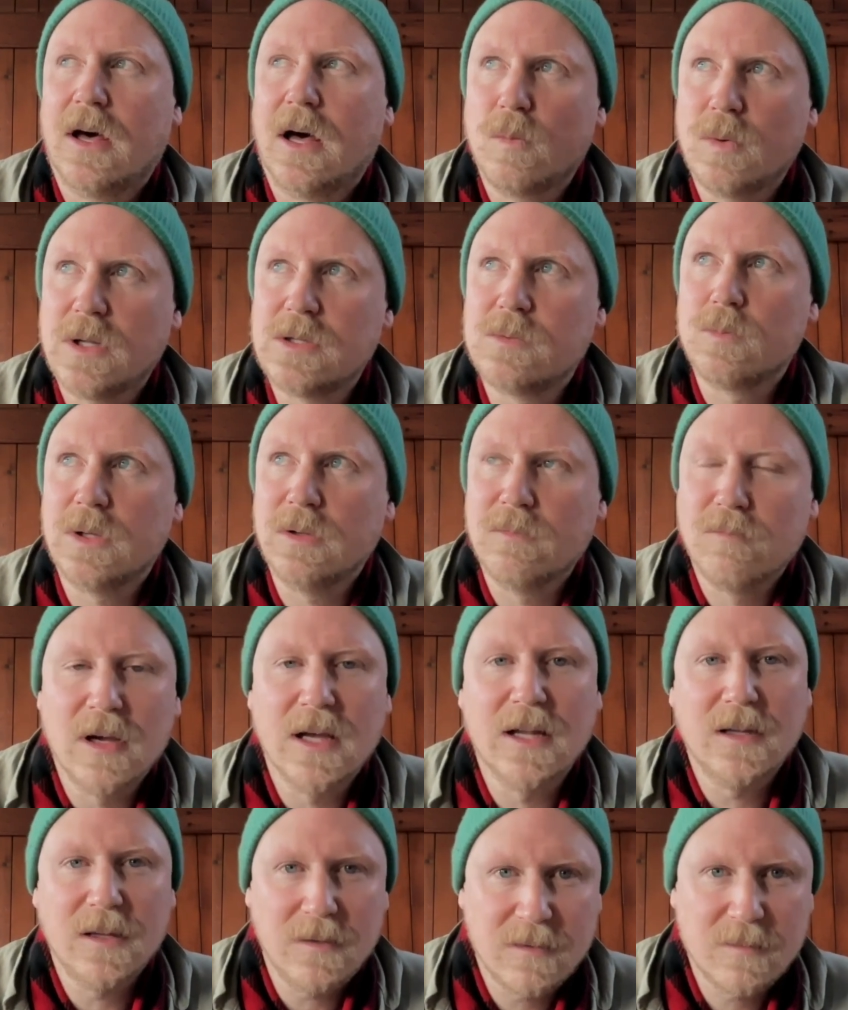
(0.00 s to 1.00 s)
we we
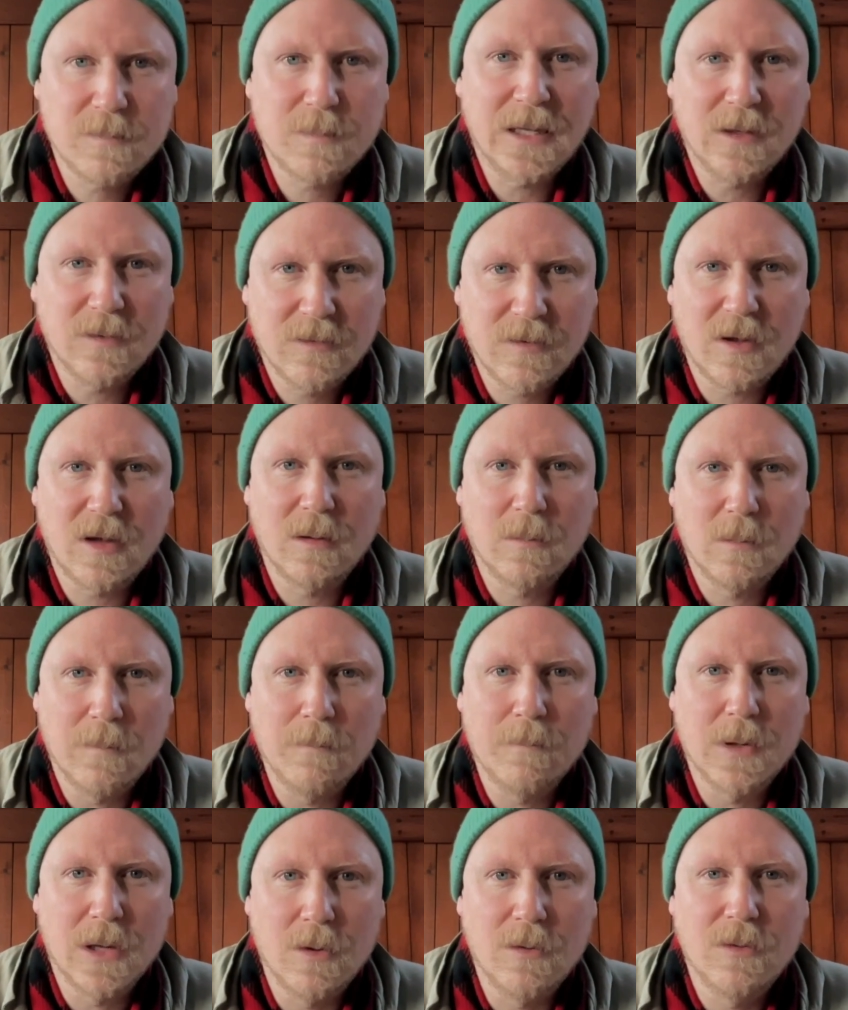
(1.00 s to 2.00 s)
really spend time
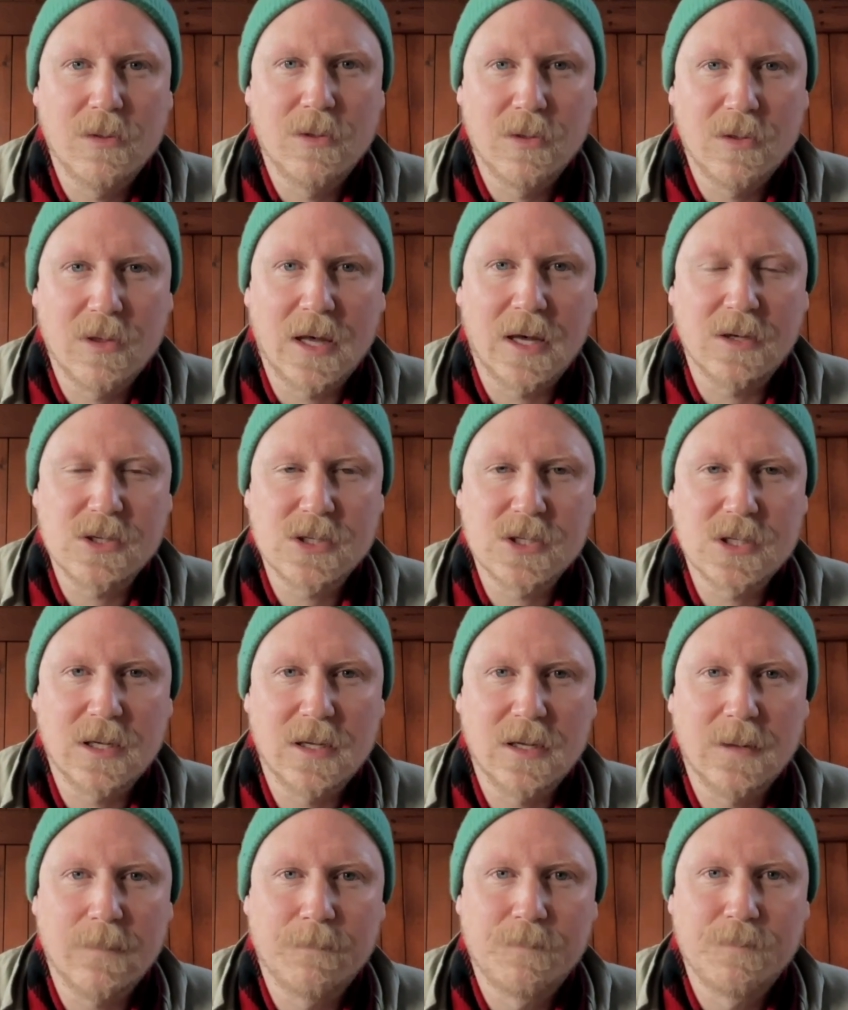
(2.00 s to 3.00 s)
on both,
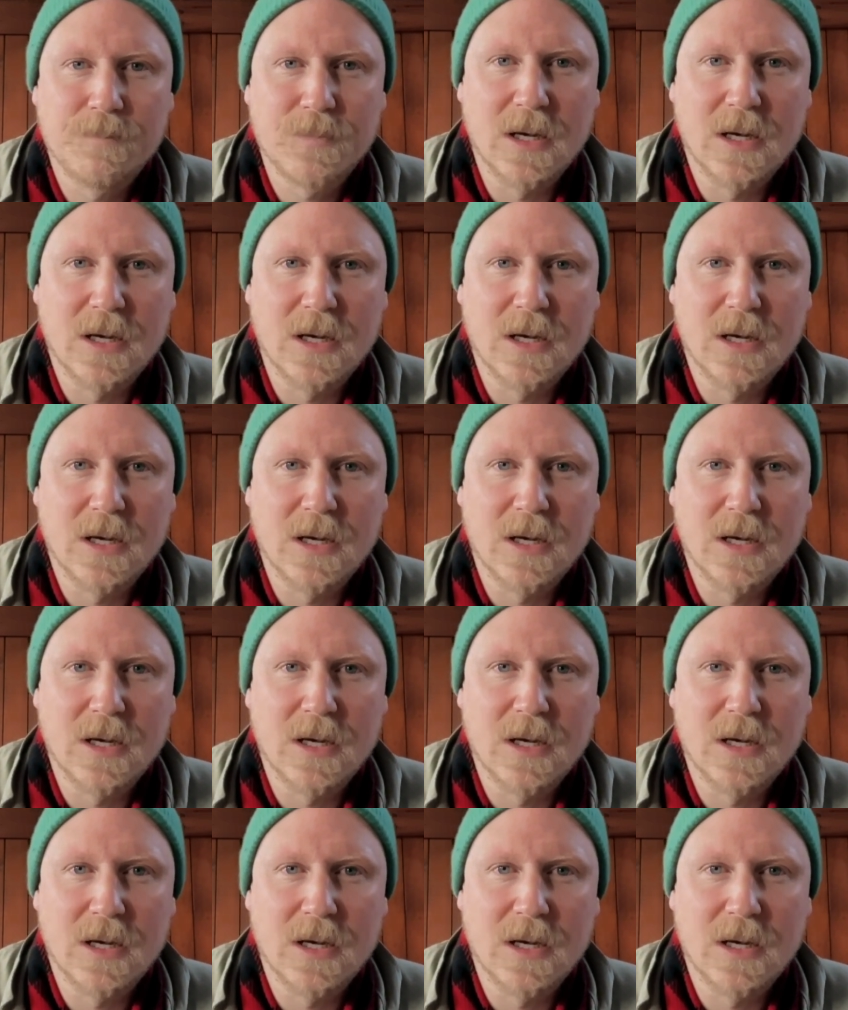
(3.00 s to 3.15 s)
actually.